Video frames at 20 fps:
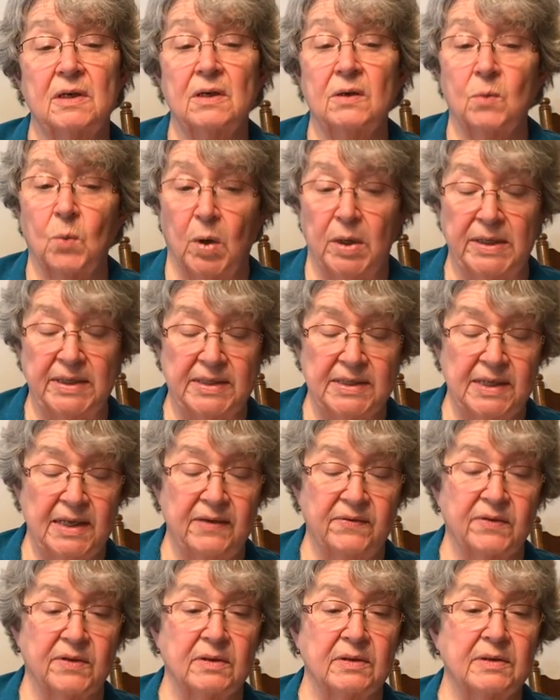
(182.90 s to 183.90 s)
One is
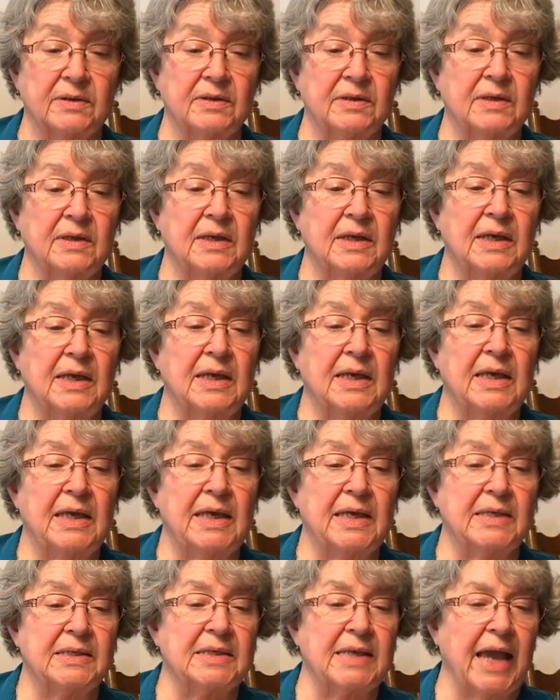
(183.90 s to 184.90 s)
evil.
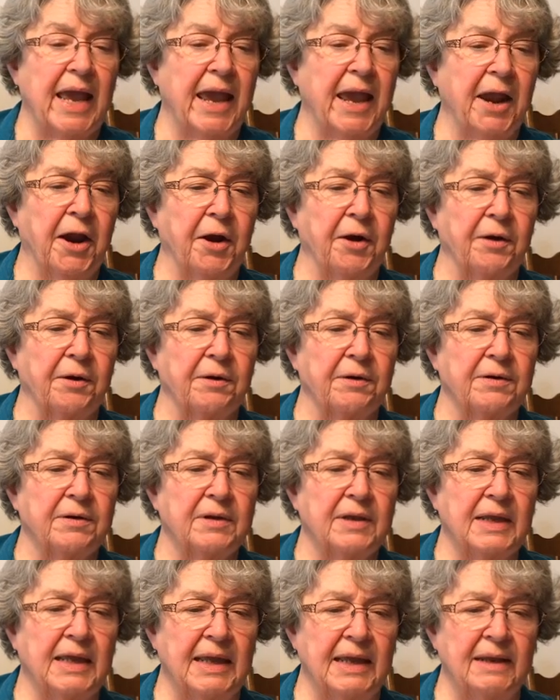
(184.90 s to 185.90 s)
He is anger,
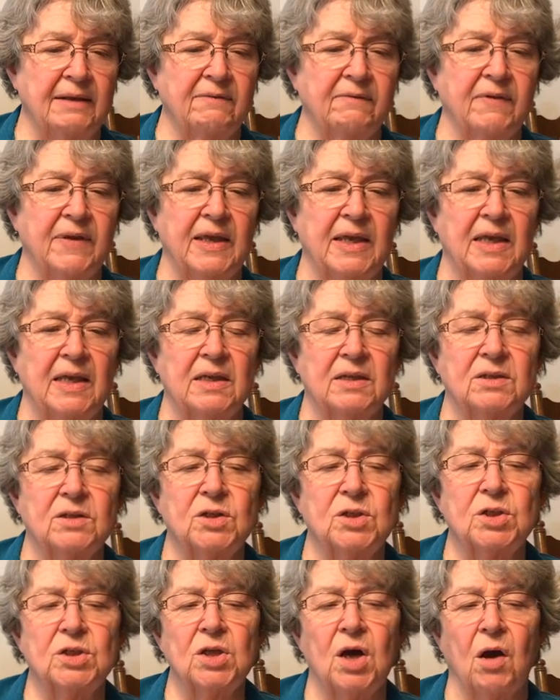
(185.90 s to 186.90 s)
envy,
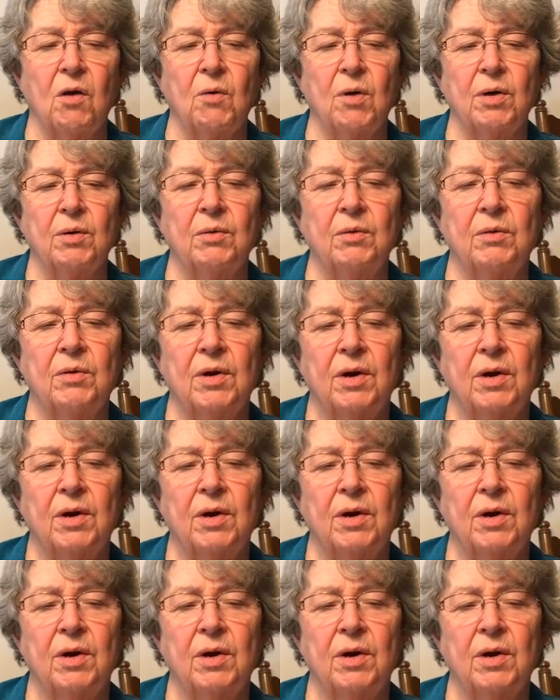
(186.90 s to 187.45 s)
sorrow,